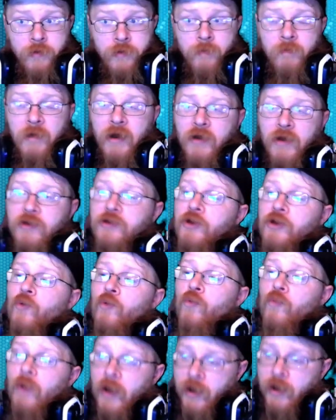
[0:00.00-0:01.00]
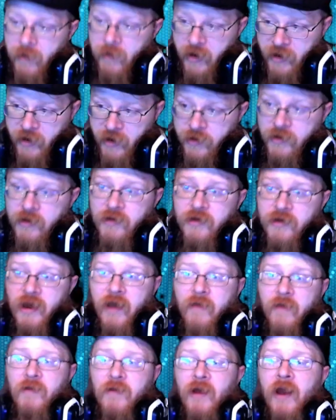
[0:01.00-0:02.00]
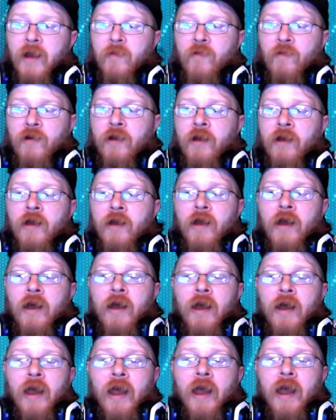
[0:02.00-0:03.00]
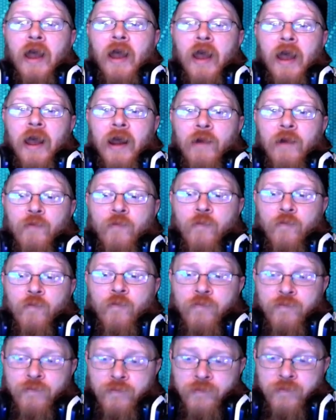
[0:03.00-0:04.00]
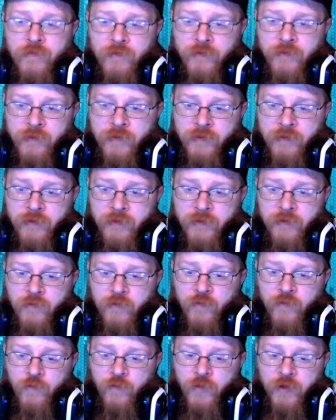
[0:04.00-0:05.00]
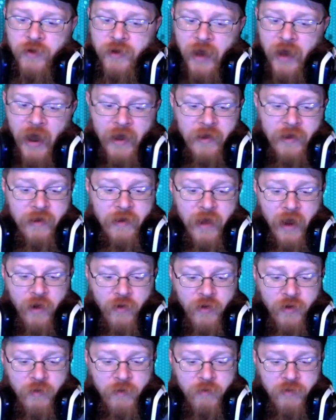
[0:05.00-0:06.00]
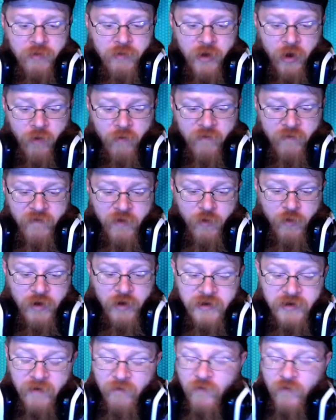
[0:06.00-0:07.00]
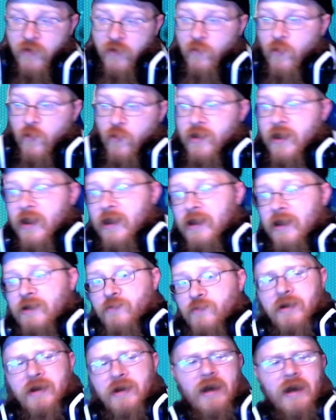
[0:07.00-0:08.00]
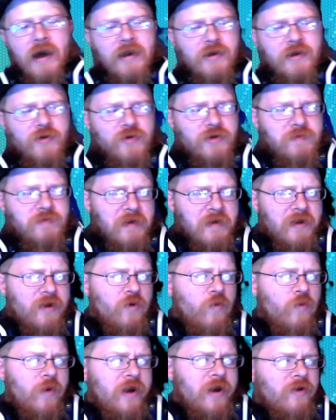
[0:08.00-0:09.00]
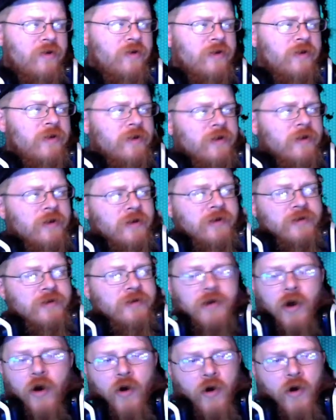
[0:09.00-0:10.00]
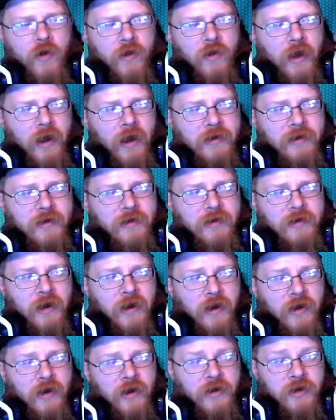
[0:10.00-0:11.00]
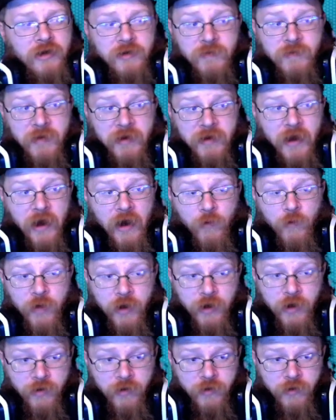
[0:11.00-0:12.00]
But I would still recommend this game to anyone. And with that, that'll complete our review. Except for the one thing is we got to spin a wheel. So let's spin that wheel.